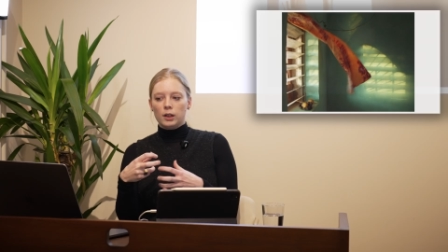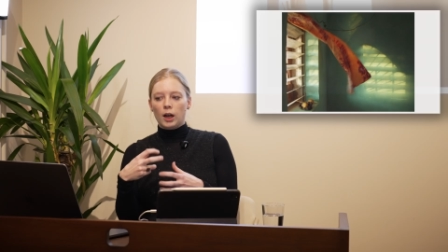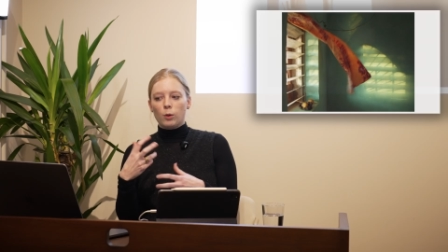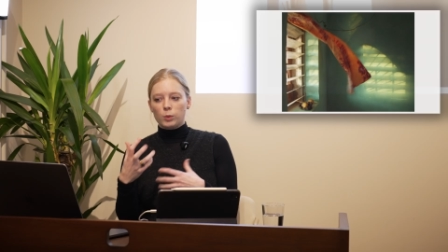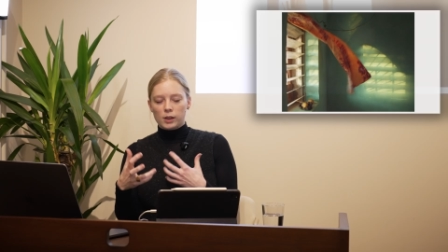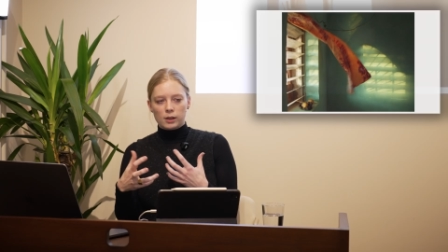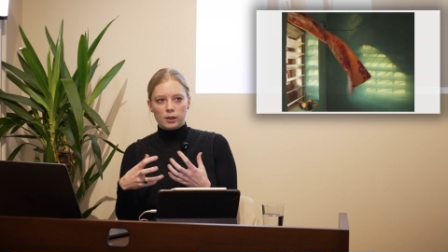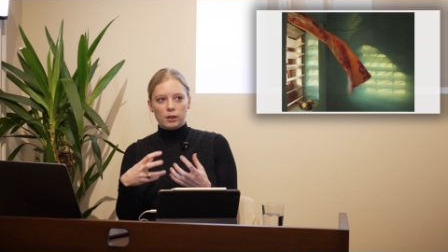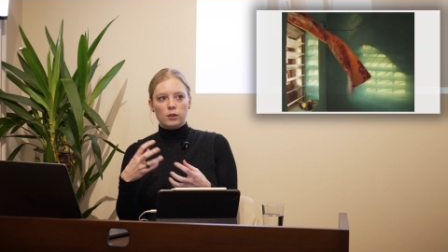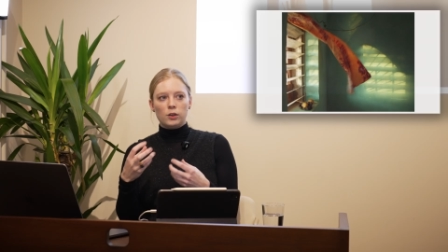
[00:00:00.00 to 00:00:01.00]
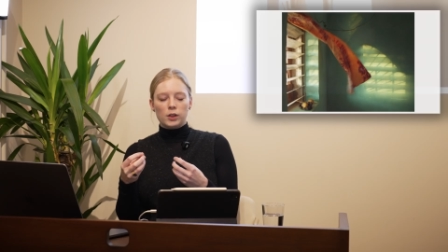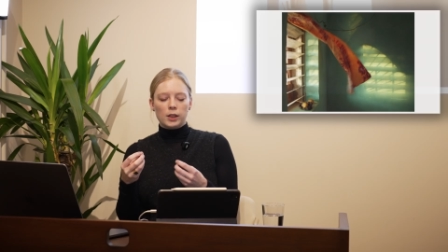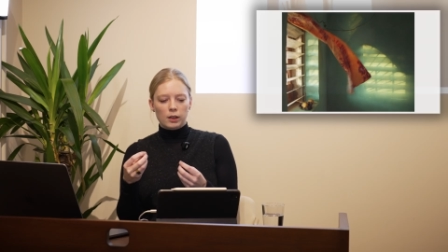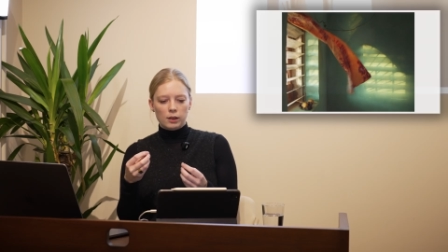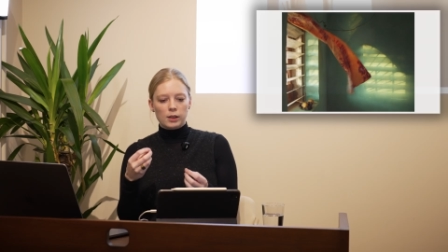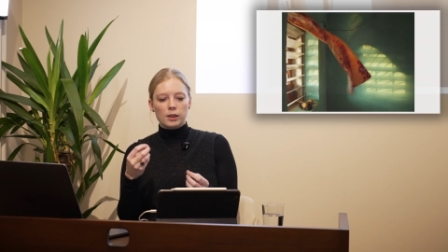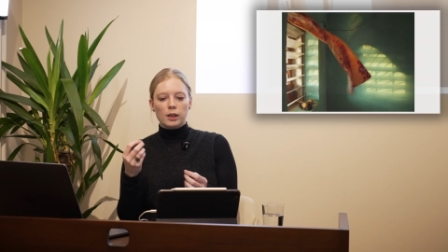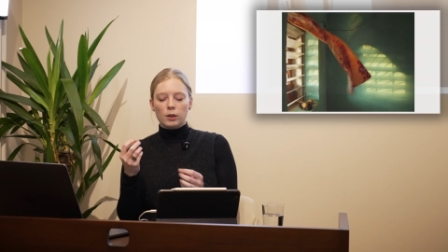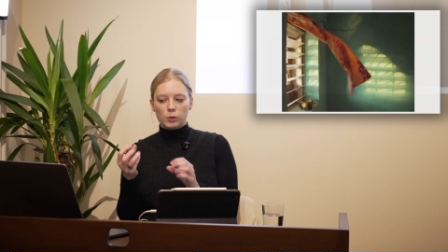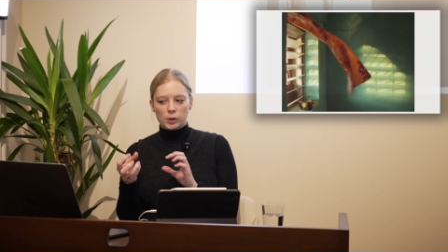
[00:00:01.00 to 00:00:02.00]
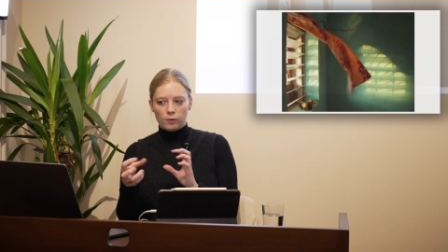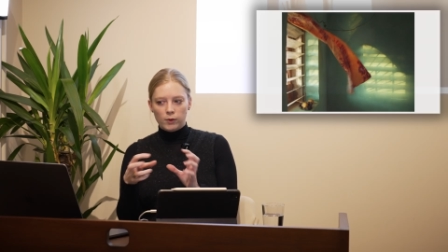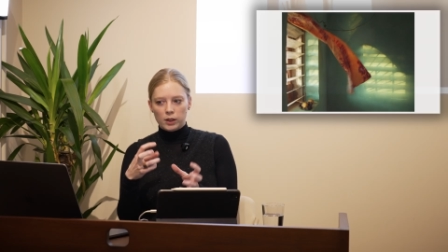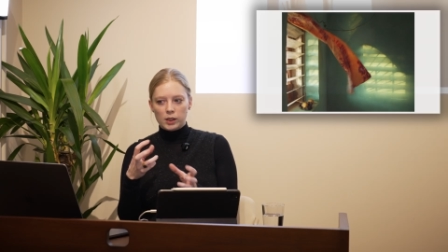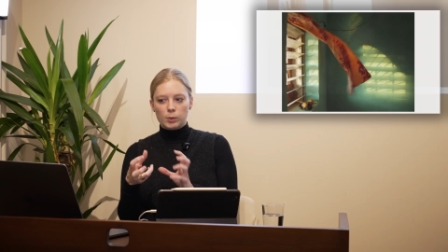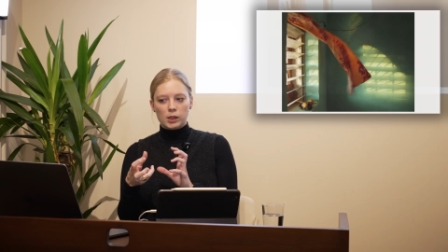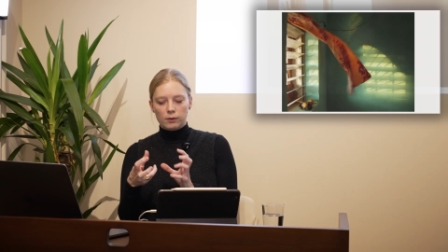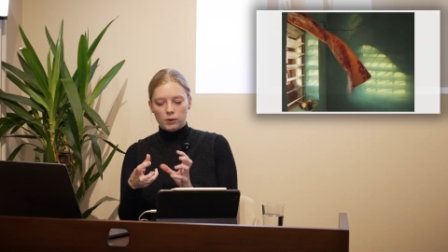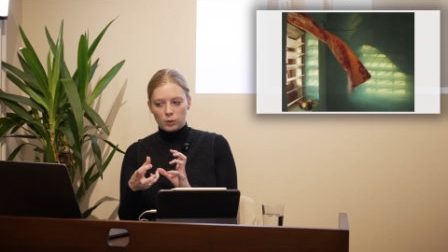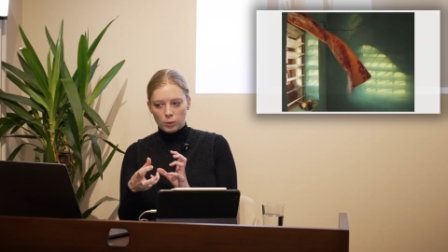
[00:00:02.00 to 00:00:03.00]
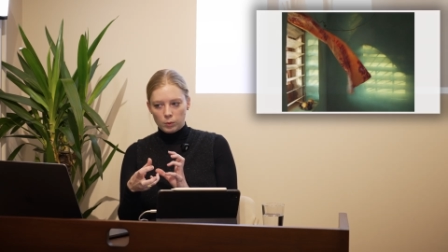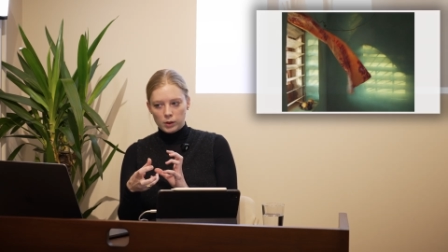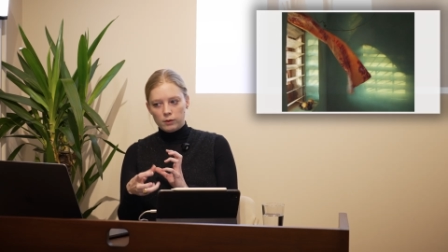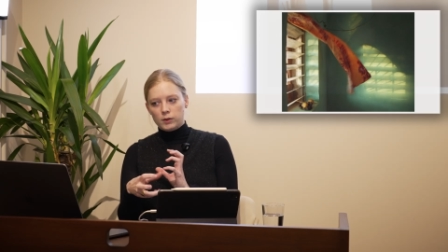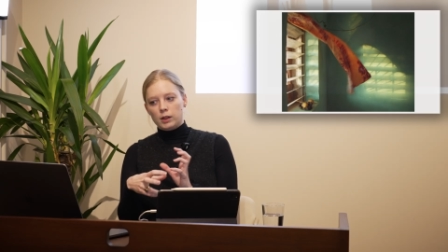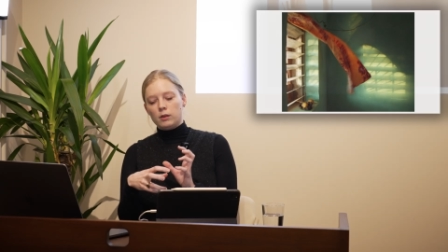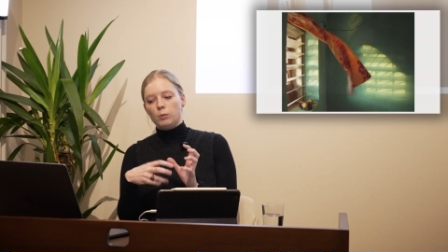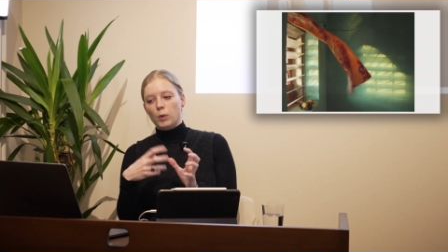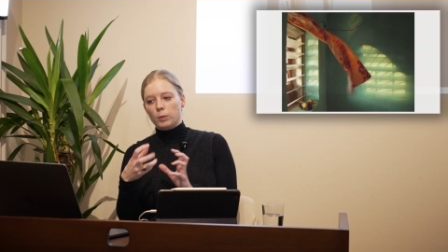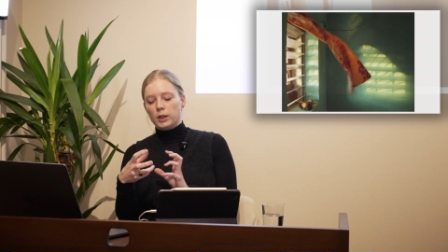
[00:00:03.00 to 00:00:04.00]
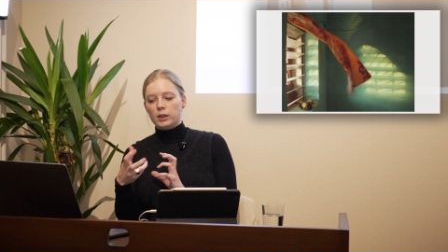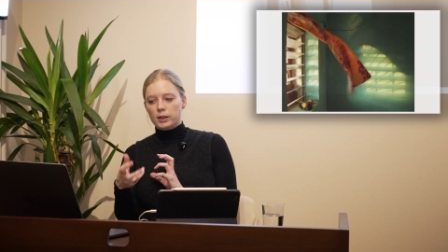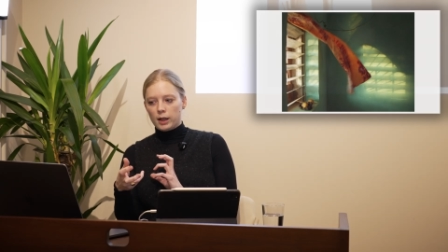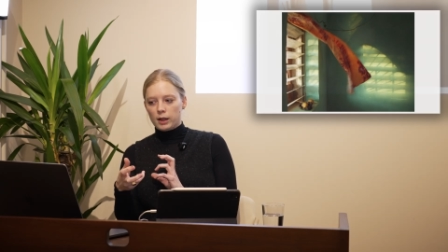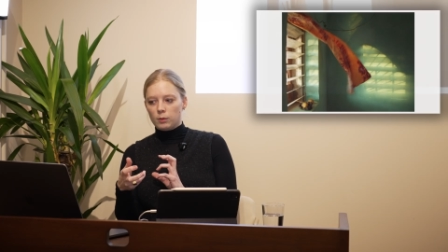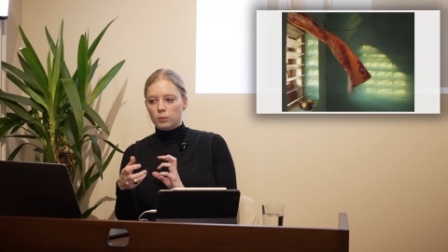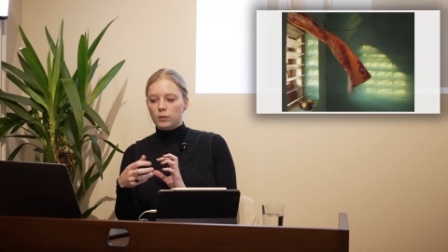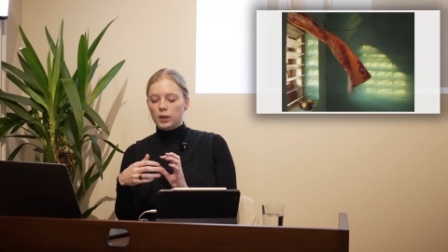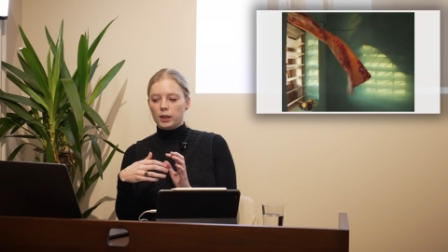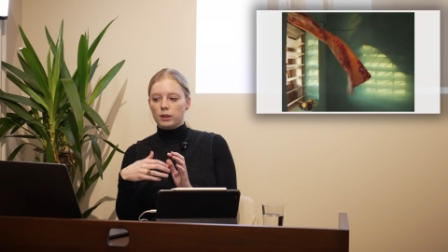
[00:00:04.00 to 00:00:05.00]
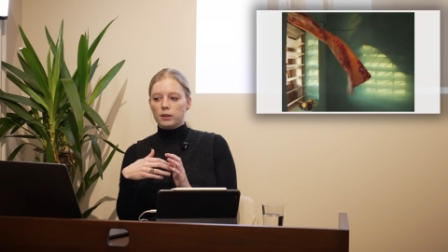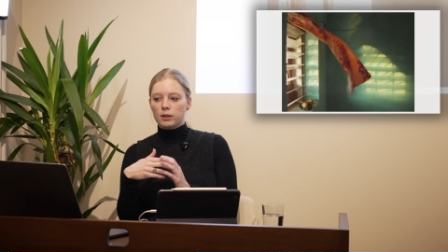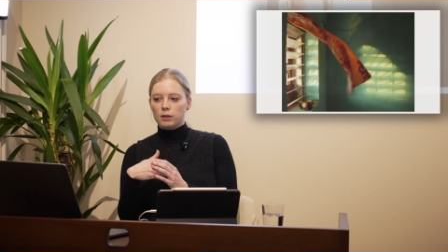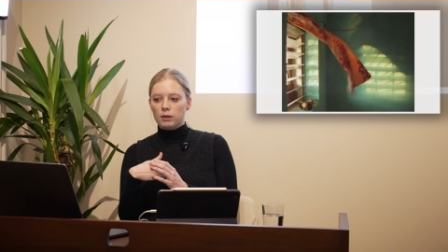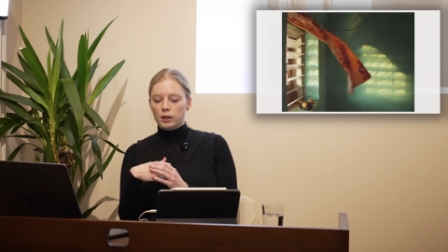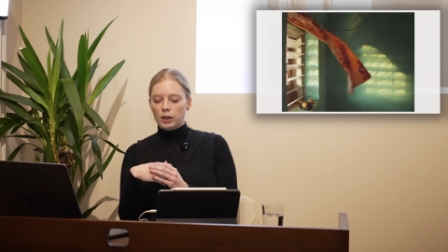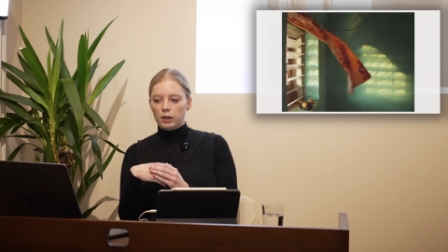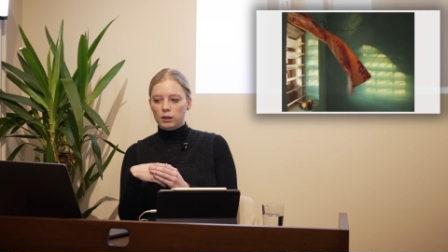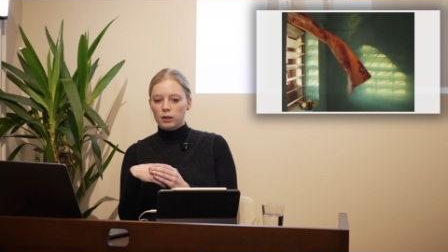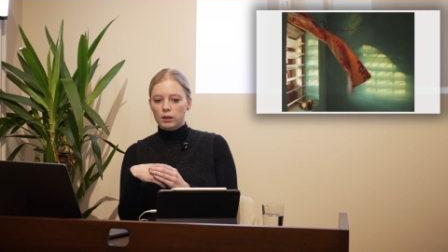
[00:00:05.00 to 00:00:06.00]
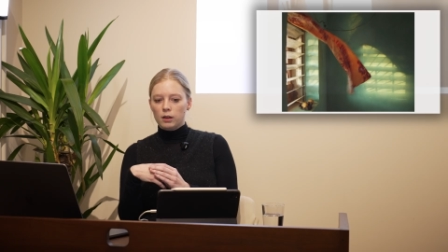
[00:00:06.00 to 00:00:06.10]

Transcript: helps us to understand this like very specific moment in time, and the